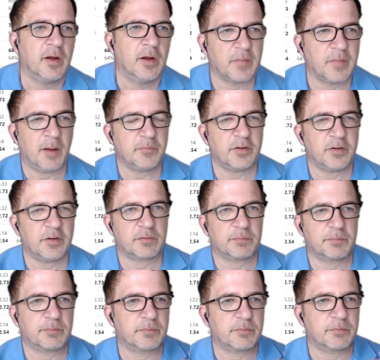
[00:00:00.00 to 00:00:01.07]
I'm just
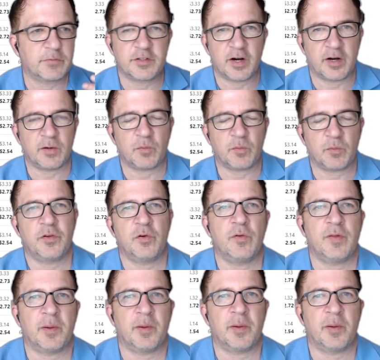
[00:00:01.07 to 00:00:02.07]
sharing with you that